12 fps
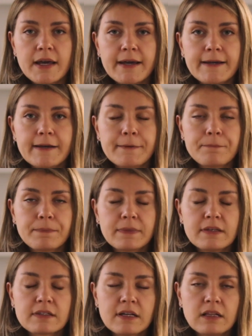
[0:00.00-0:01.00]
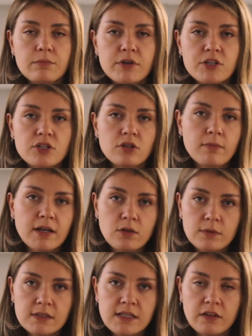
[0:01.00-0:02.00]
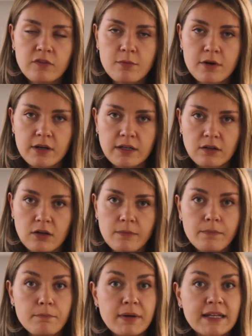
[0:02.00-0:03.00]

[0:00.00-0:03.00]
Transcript: calibration on manuals.fibaro.com.